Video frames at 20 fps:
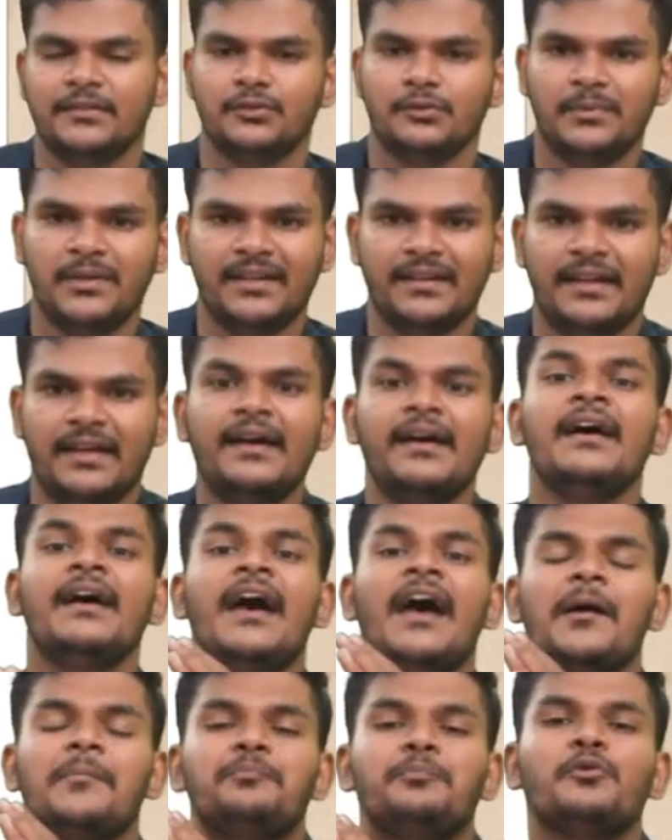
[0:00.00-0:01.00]
So we're going to
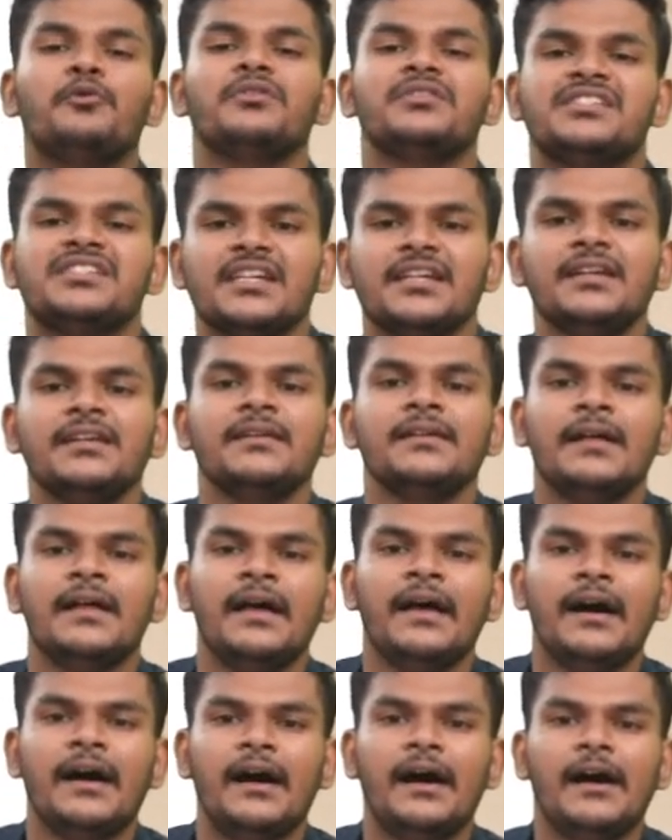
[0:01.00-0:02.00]
apportion
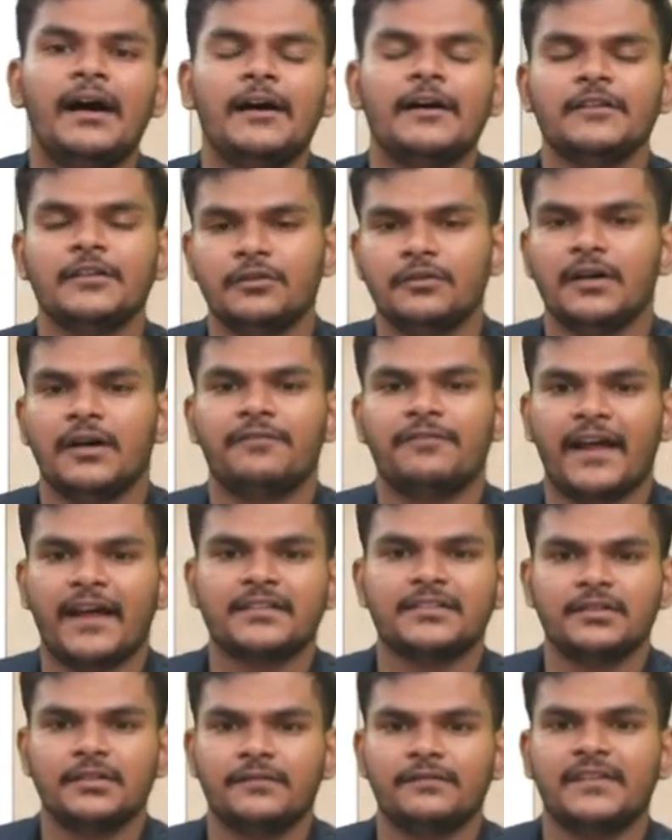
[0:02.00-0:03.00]
a
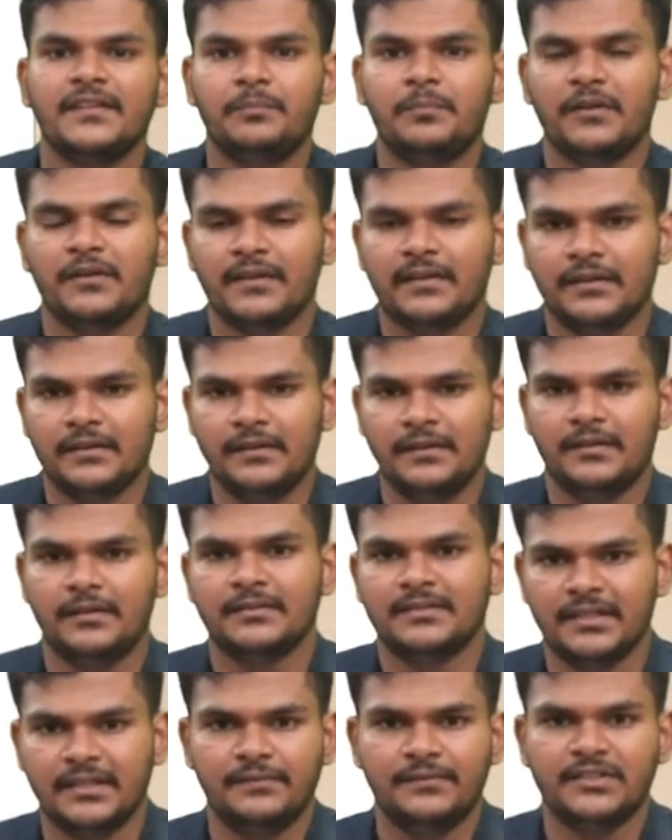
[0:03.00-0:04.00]
fraction of the particular
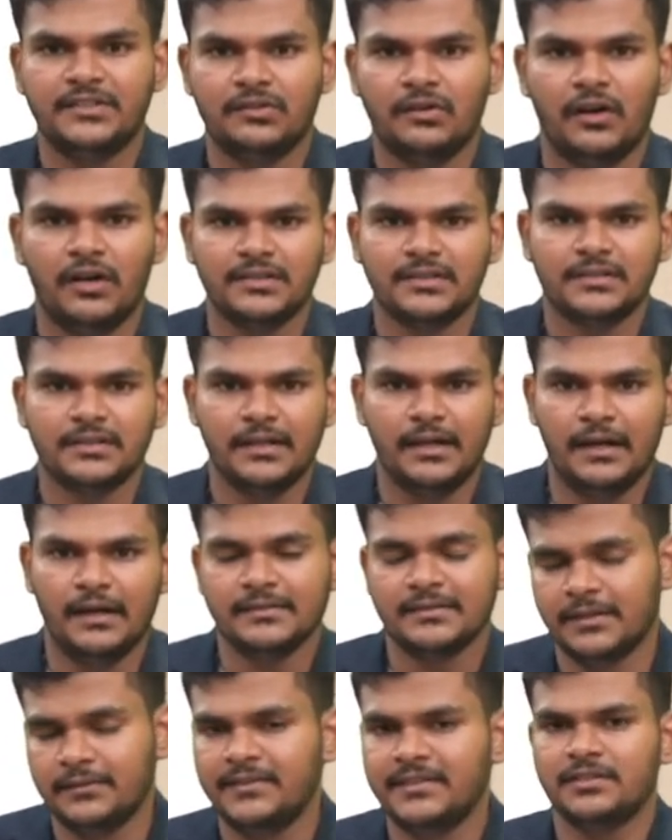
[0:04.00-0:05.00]
service cost
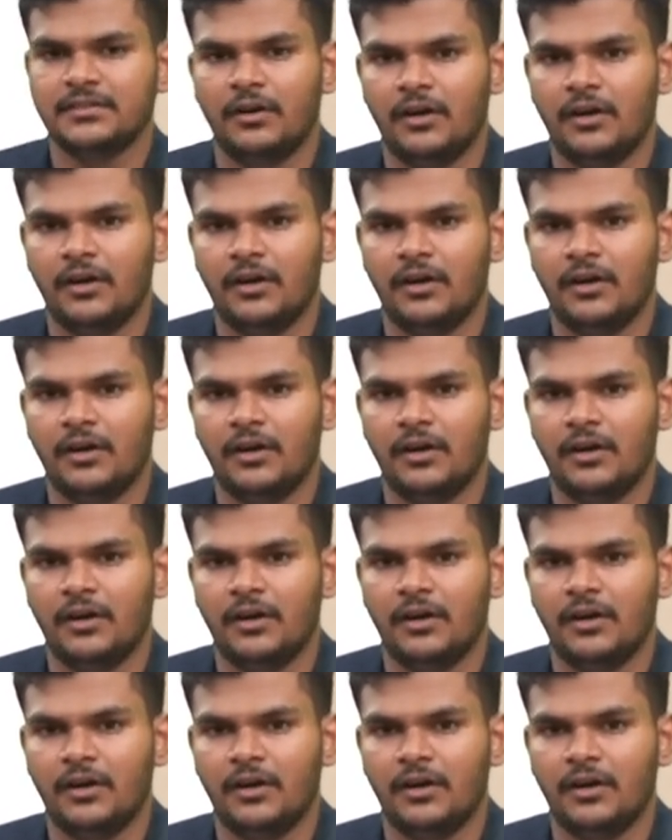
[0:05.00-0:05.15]
center